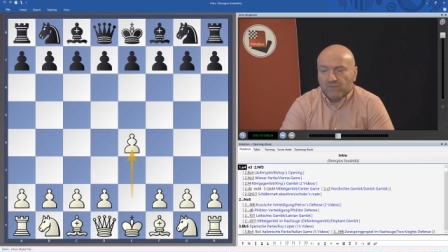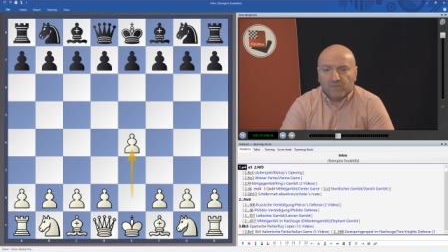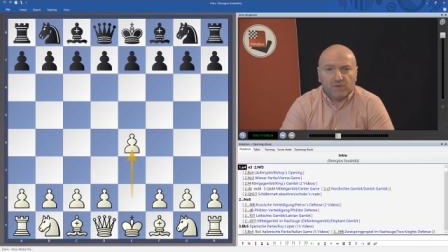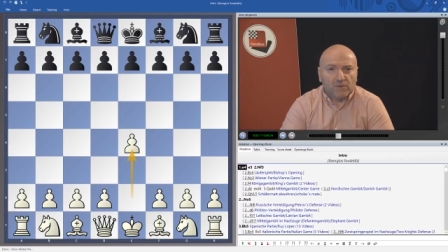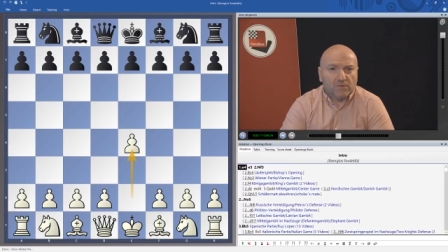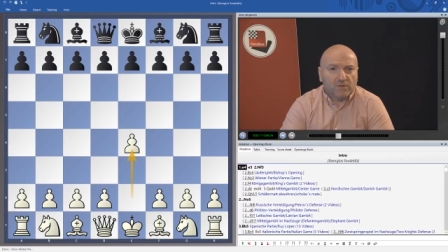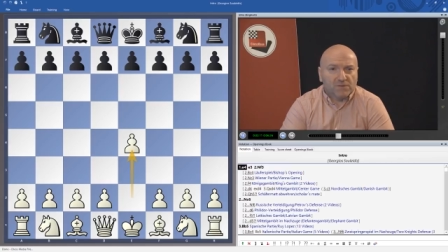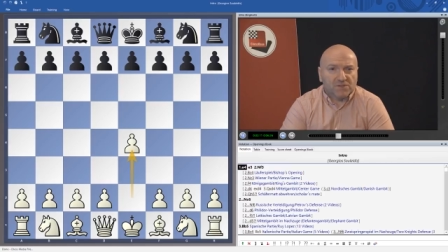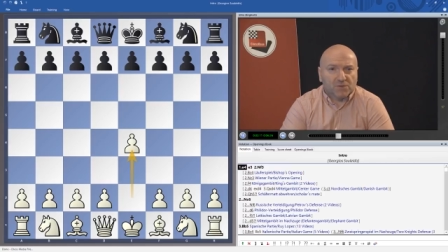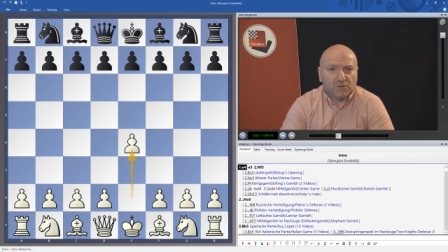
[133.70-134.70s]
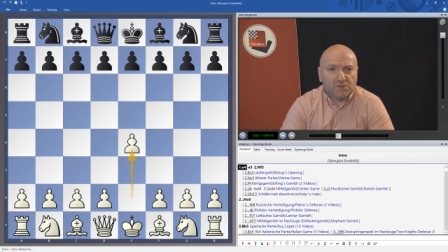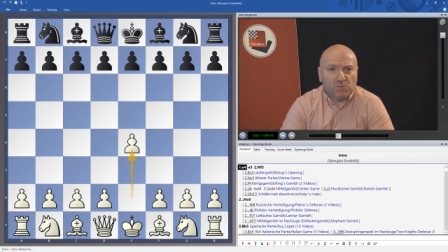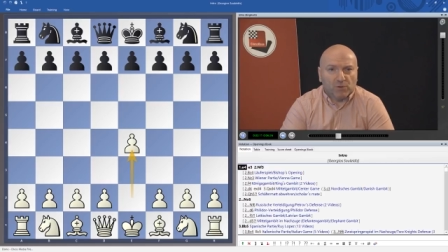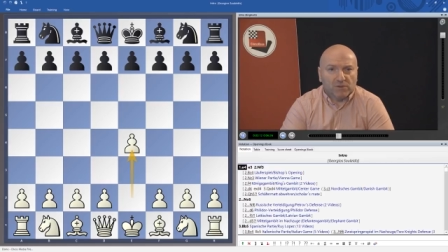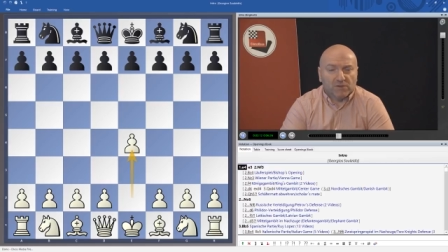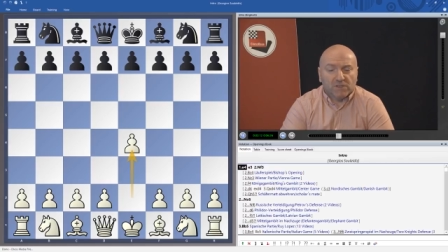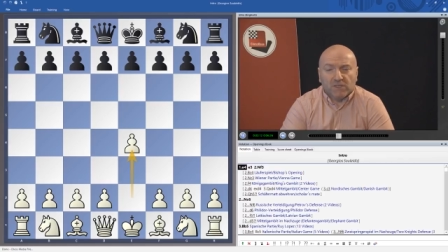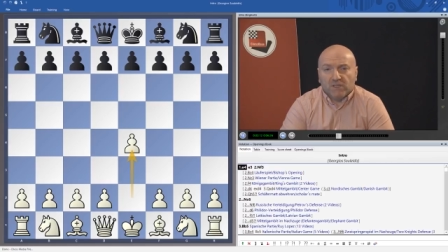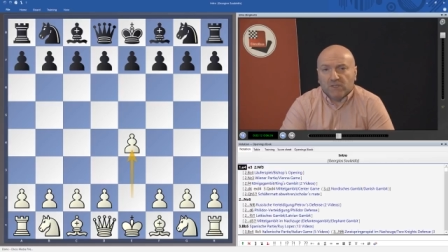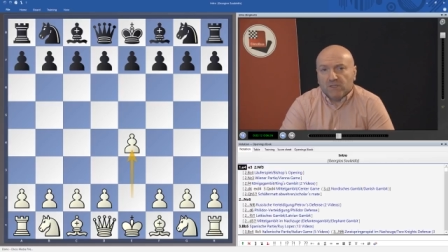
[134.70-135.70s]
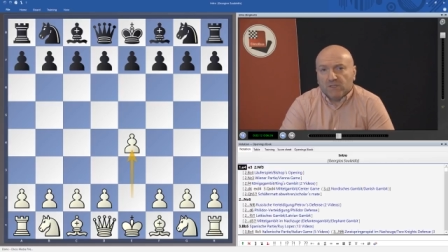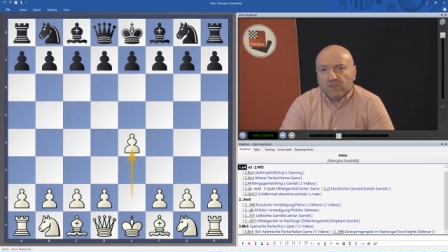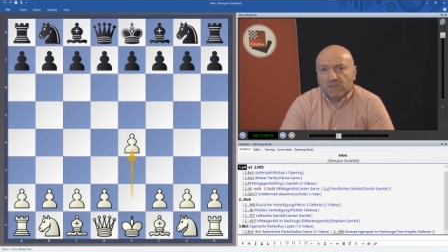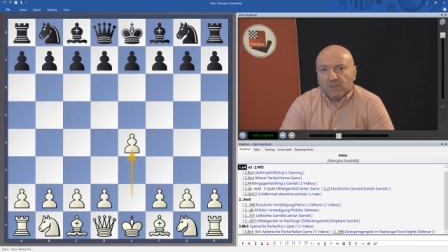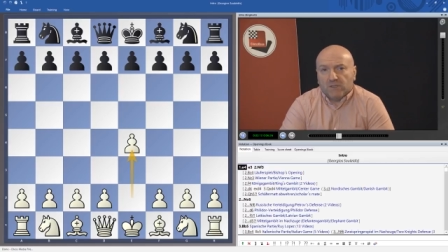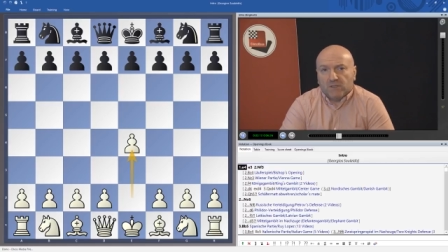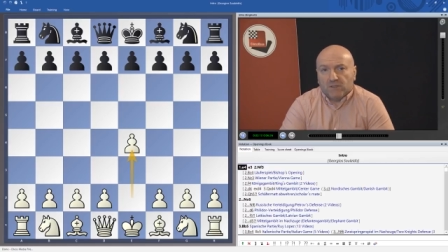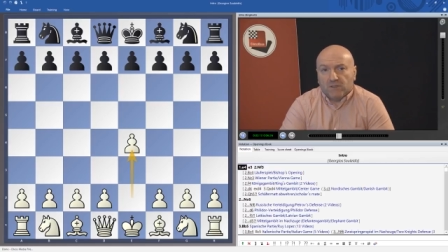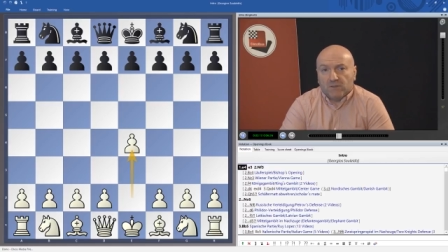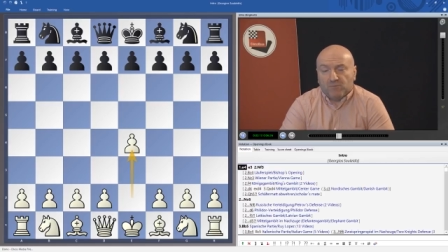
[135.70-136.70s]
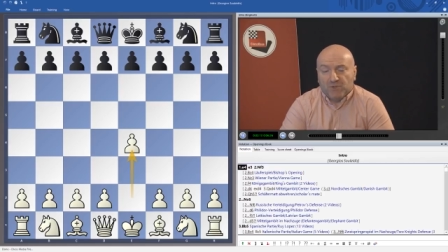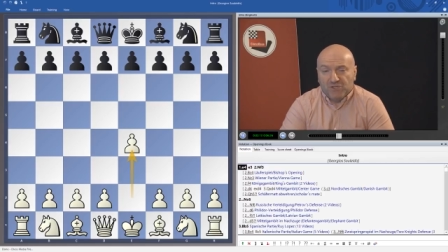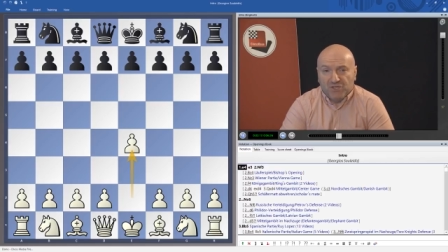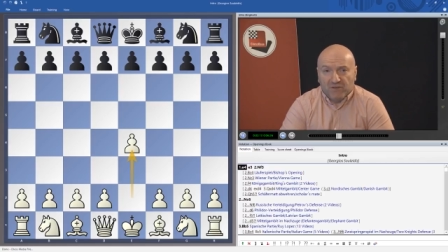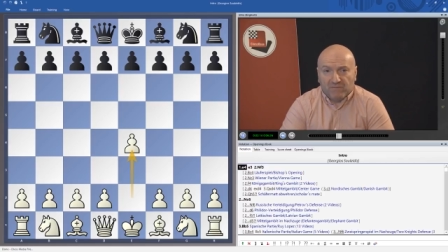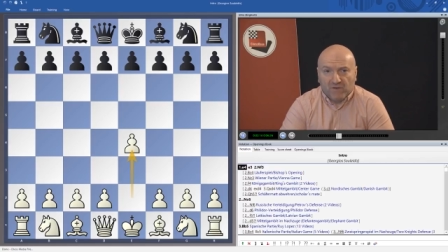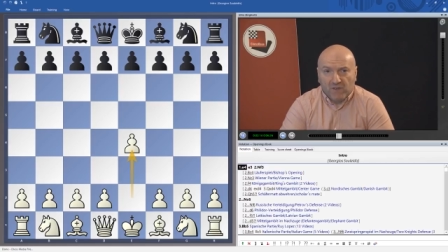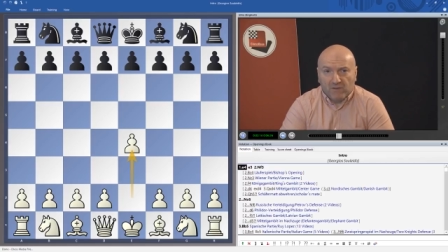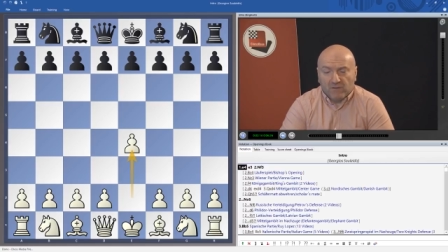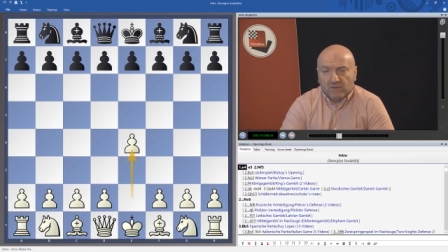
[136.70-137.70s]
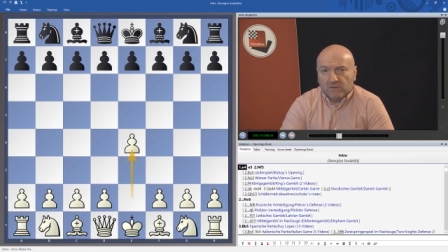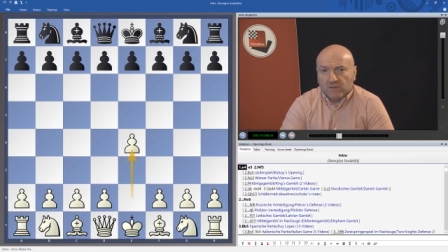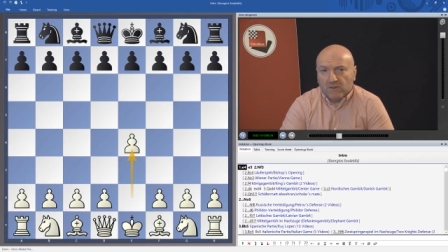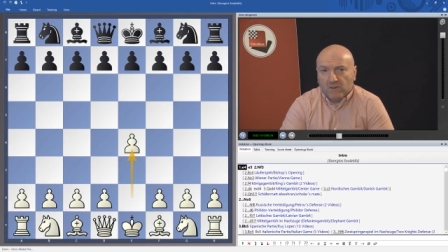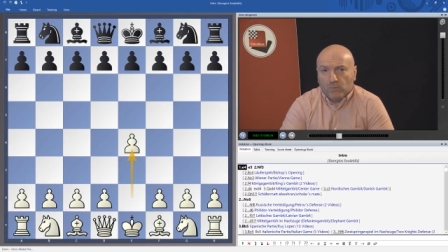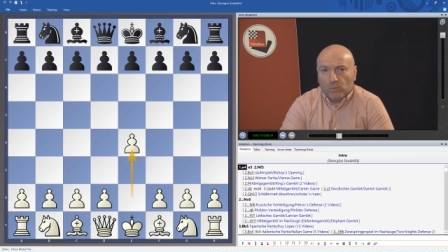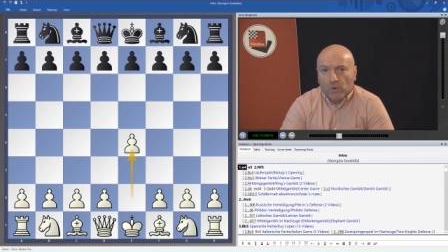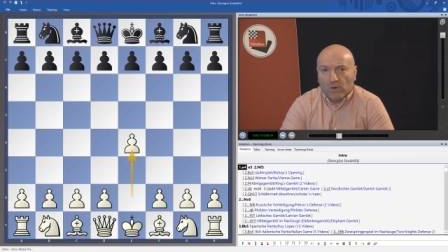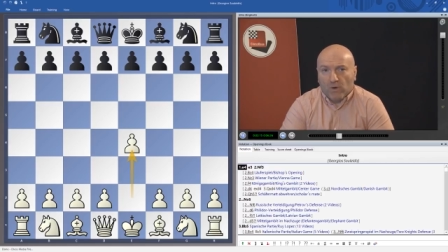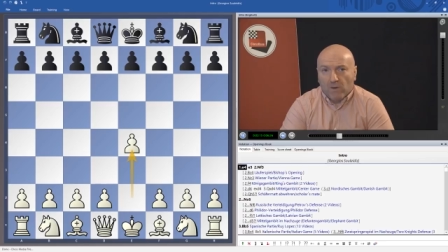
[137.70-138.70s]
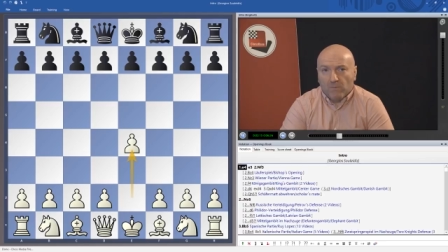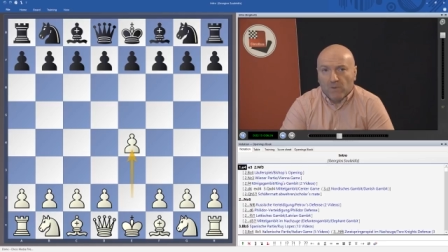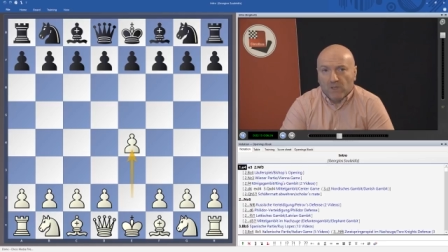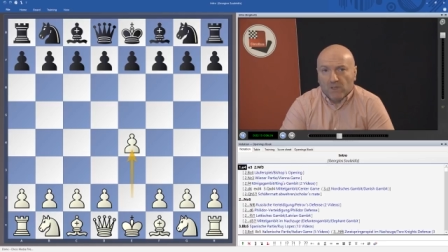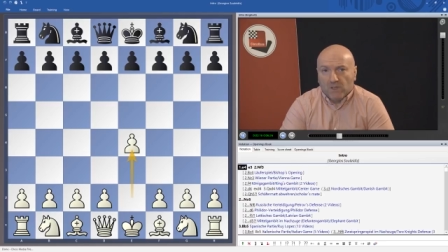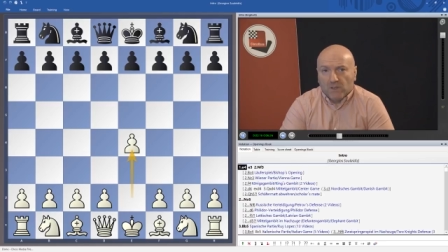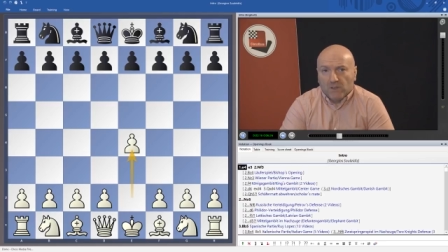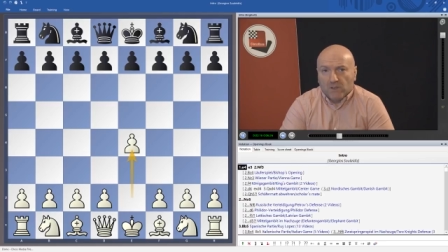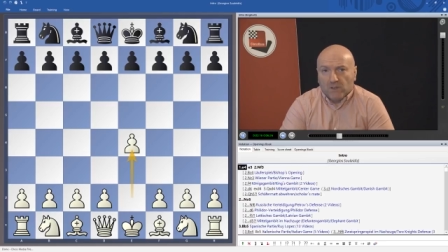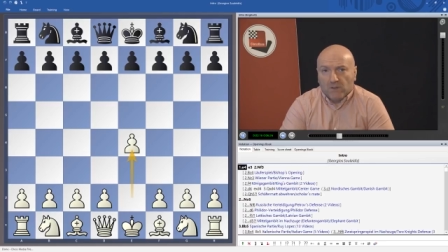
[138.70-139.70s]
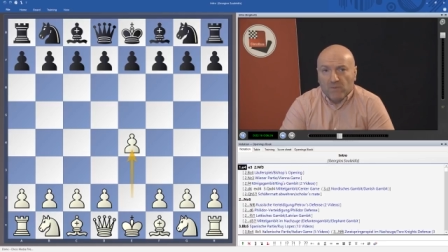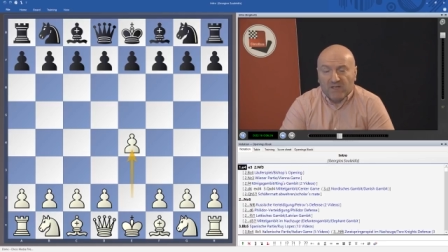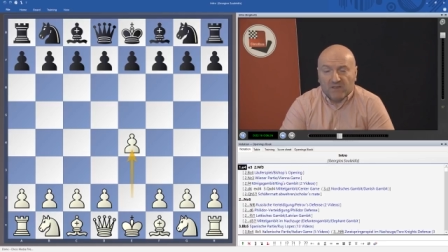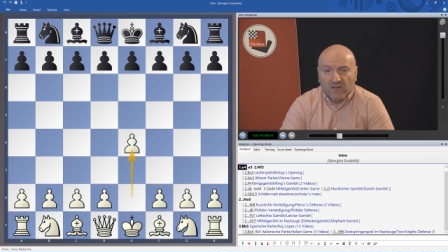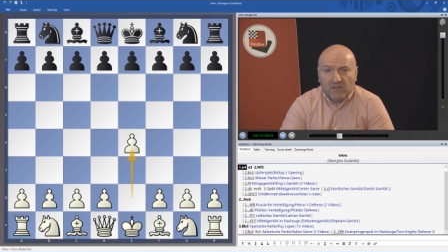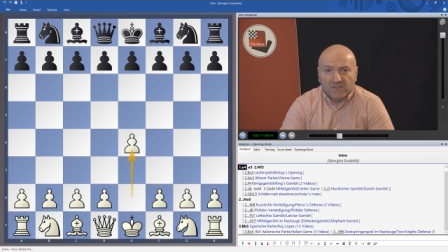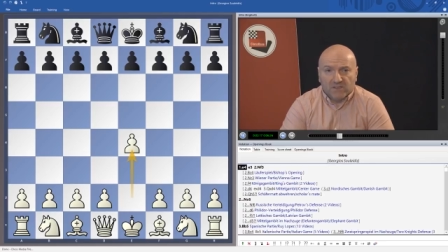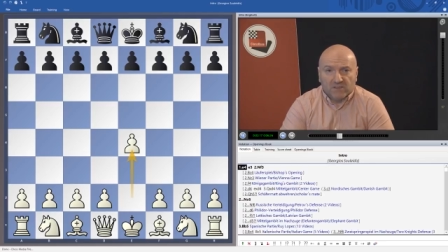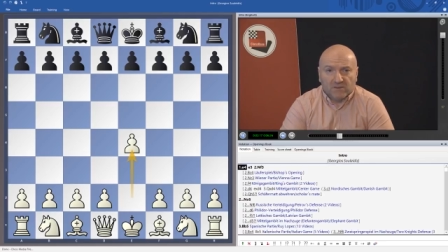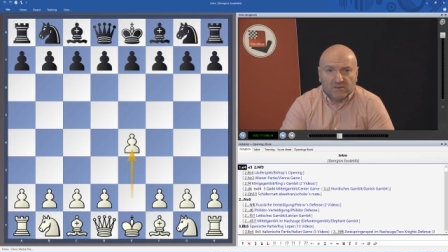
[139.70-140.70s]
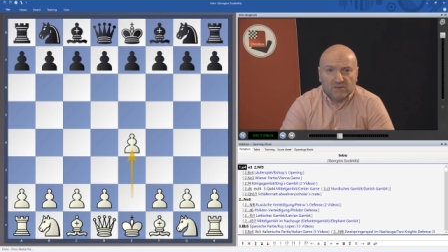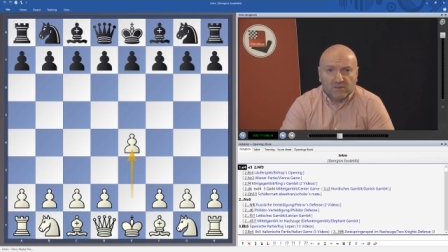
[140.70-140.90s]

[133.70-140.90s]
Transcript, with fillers: video there is a correspondent PGN file where I'm analyzing